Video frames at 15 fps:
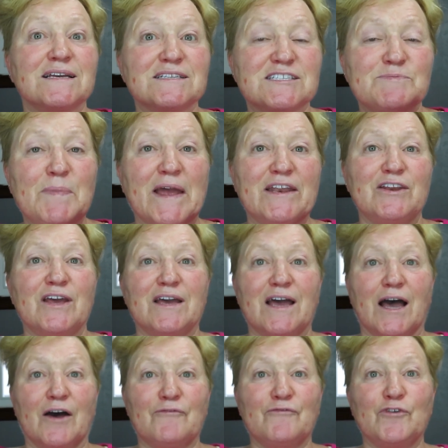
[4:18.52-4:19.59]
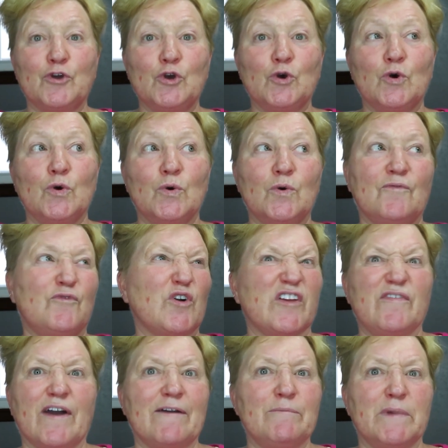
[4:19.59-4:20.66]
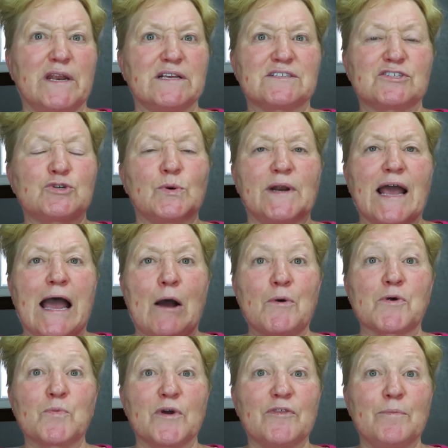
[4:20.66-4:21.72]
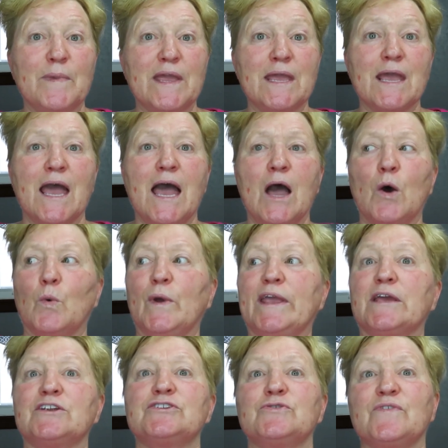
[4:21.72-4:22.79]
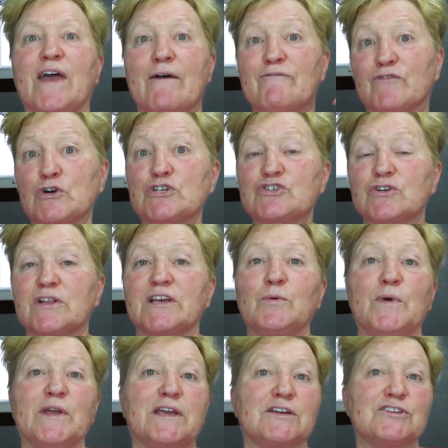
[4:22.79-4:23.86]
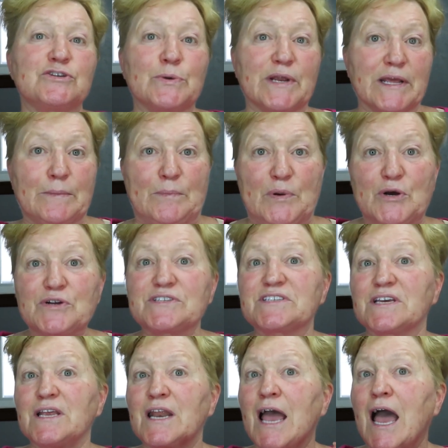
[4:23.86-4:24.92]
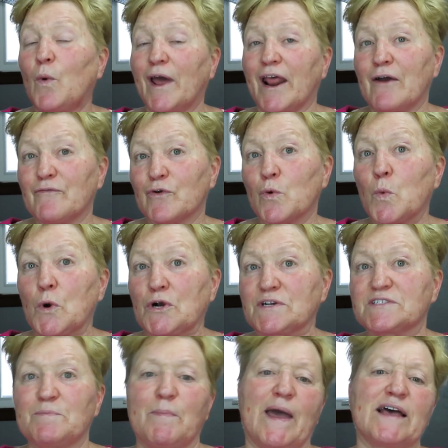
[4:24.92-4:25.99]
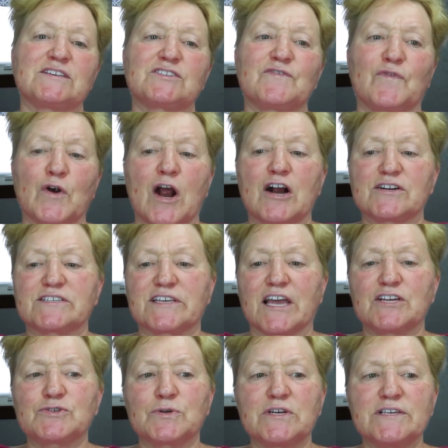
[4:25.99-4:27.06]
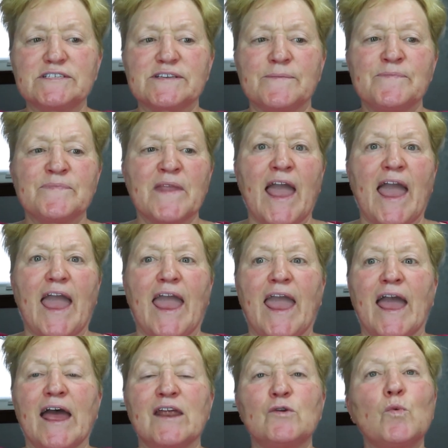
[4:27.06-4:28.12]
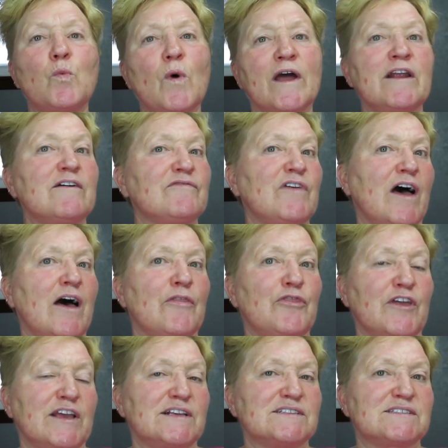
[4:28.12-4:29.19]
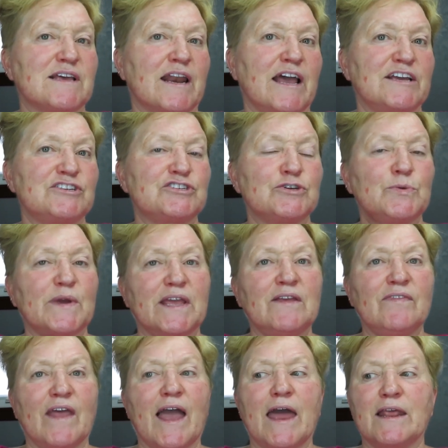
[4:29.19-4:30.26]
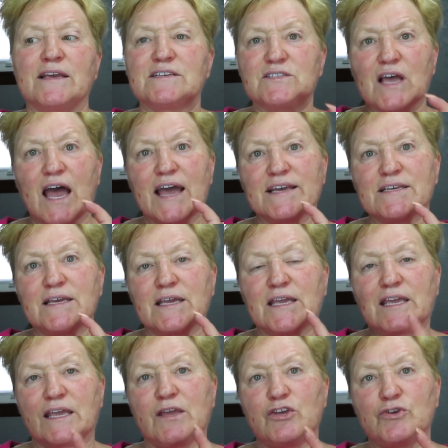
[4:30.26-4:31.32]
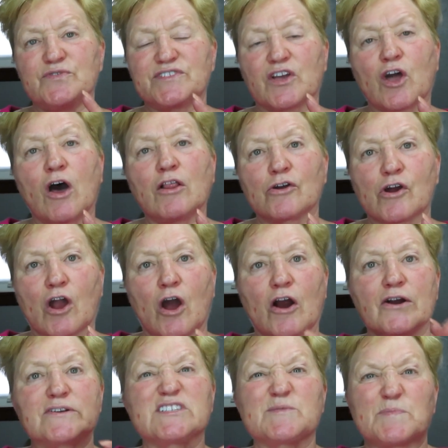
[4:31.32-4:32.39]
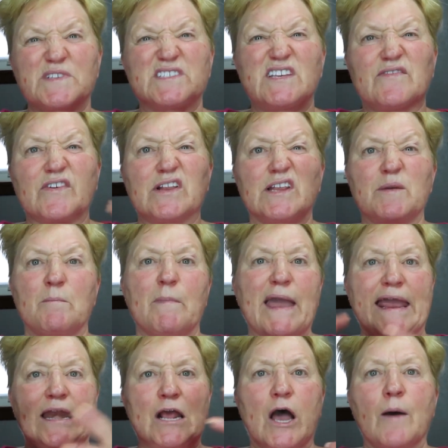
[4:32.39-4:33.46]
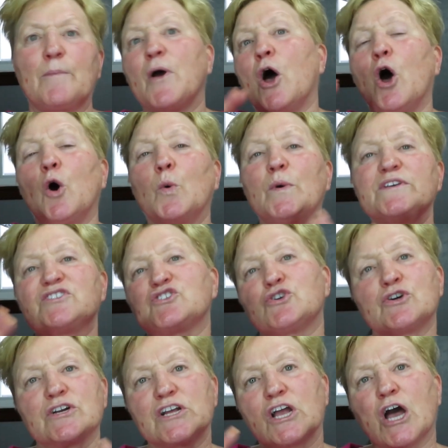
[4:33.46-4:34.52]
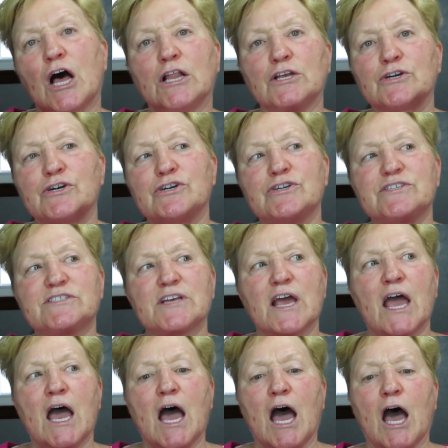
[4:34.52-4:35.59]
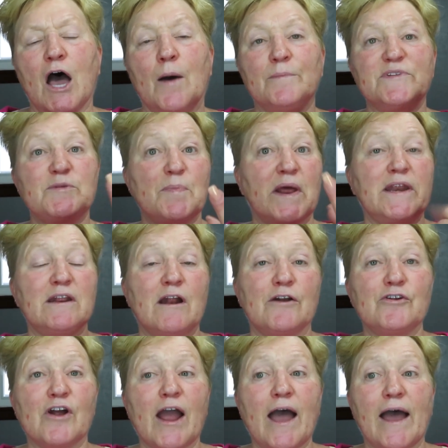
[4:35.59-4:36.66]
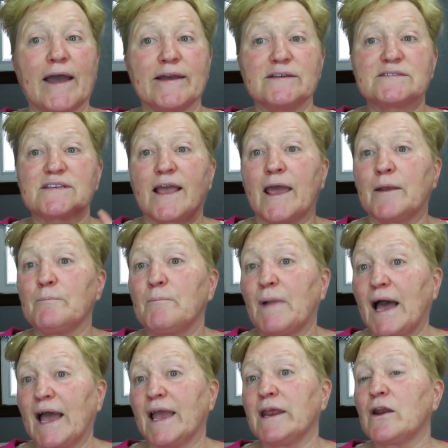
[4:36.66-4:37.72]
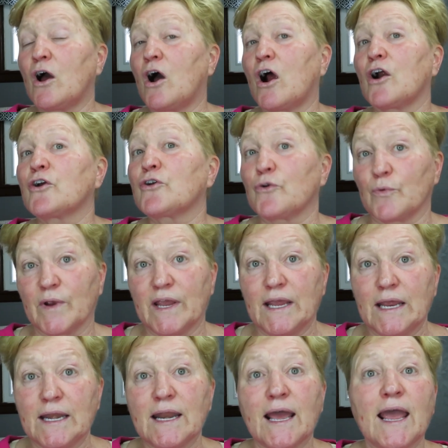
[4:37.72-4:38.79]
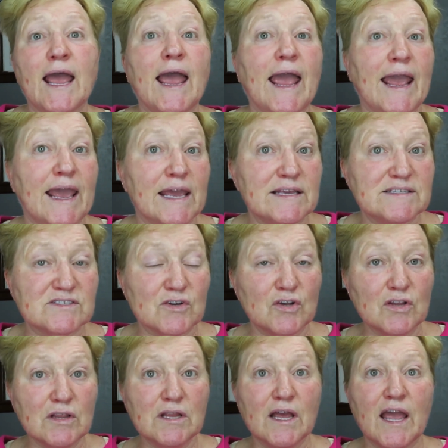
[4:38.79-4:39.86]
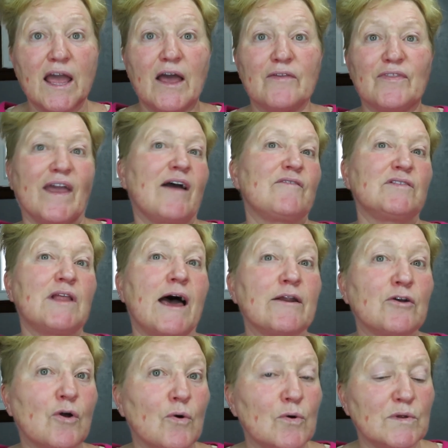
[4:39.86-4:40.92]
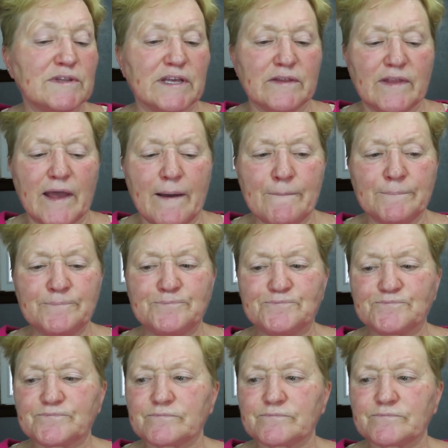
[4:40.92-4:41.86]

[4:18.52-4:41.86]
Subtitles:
spend a few 45 minutes to an hour with me, we can do that virtually. We can do it in person, whatever works best for our schedules. And one of the things that I do in that is I use a color card specifically made up with certain colors depending on your eyes. And mine are green, hazel. They have a lot of gold in them.